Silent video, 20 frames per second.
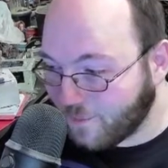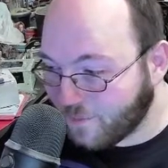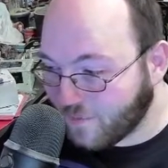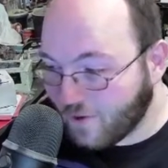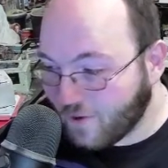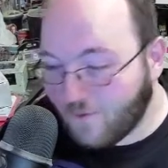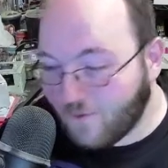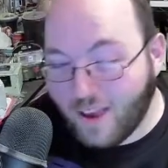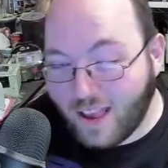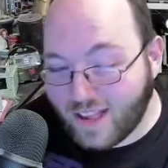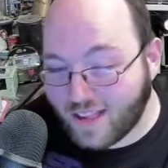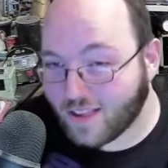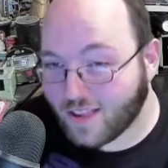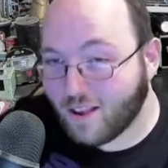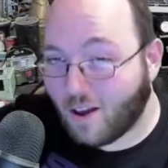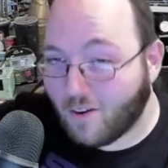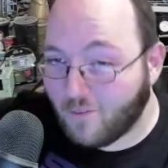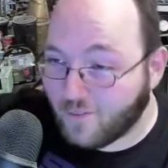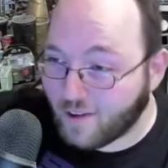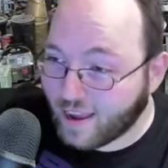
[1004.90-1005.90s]
faces
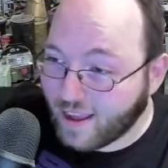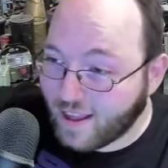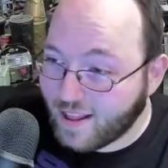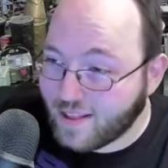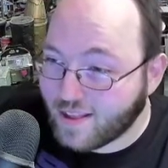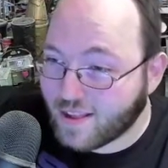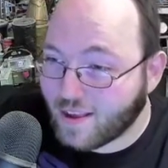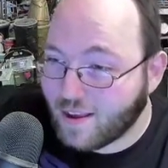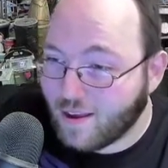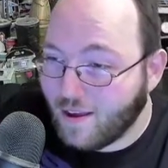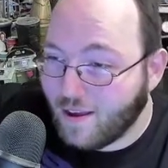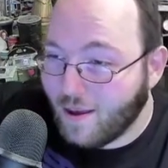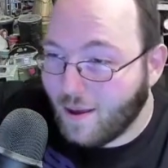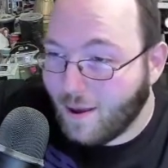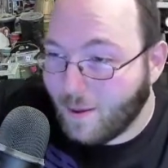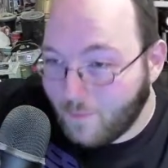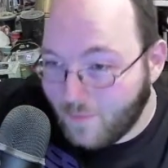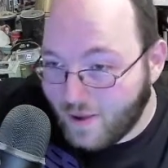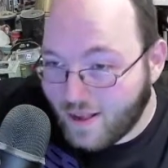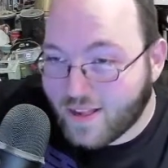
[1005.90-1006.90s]
off against
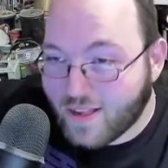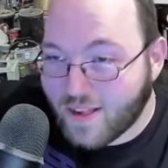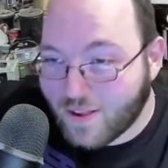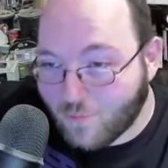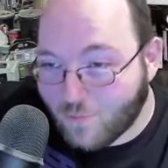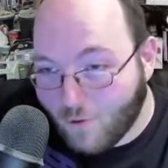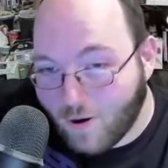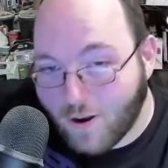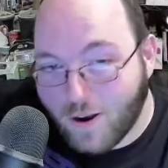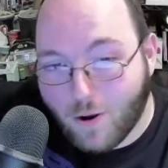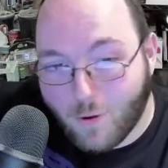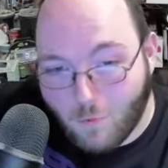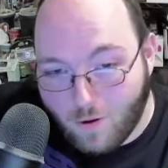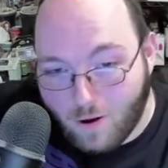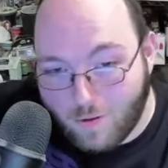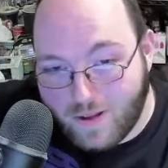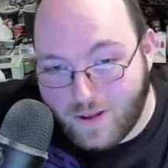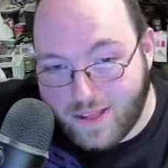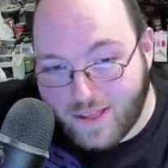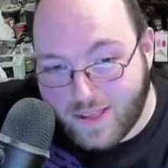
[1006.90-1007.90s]
Missus Wonder
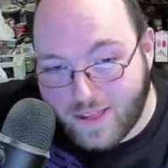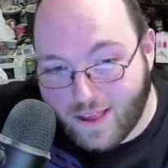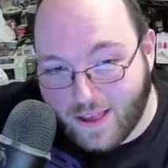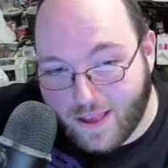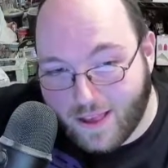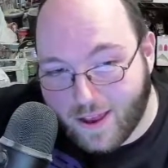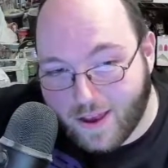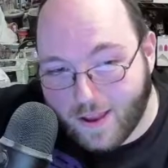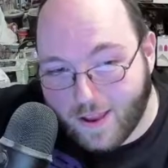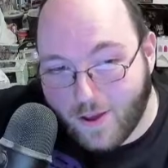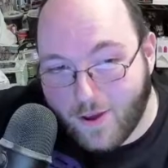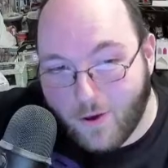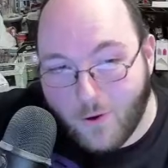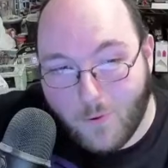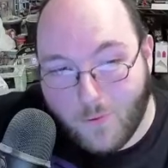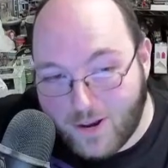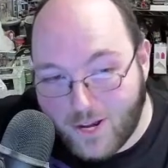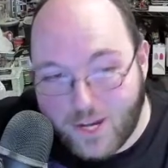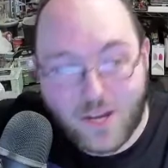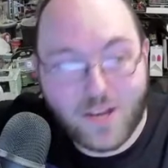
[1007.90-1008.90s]
Woman set
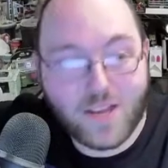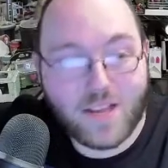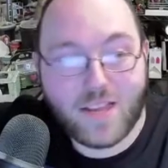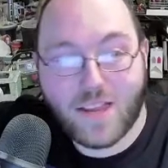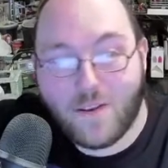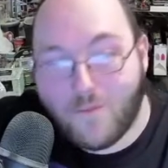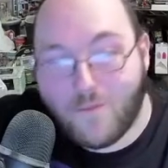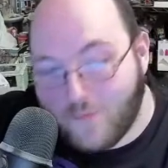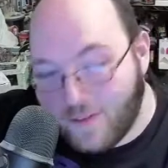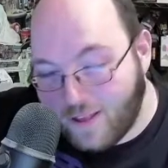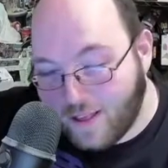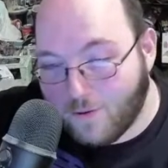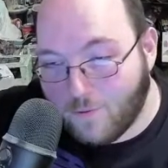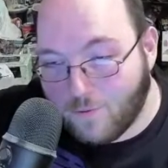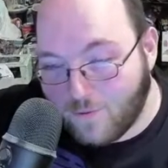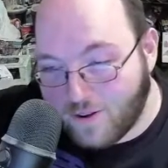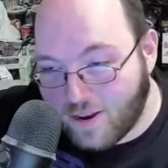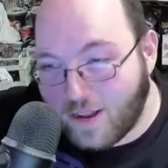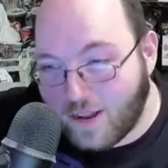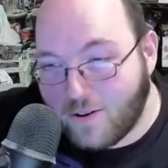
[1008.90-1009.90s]
with just invent
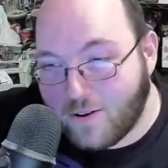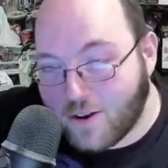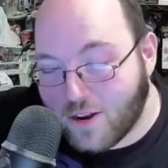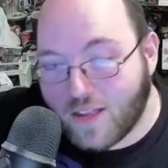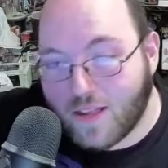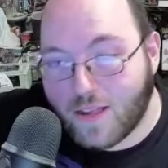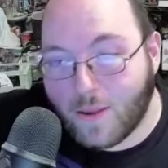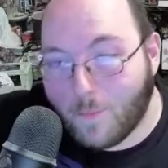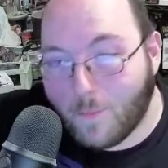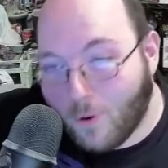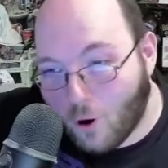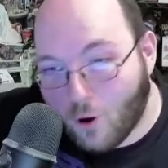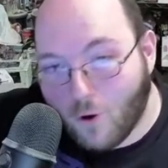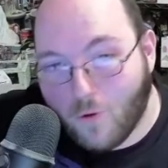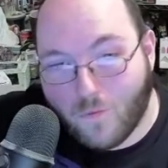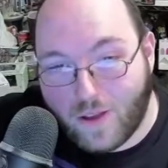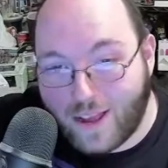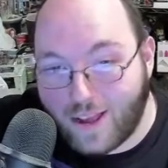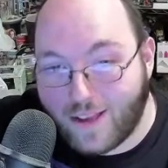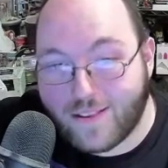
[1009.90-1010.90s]
in just
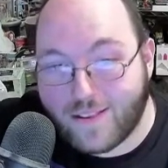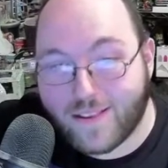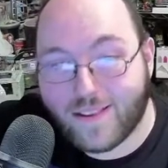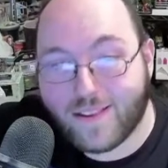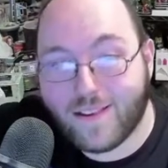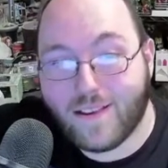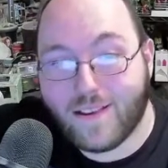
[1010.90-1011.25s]
impervious?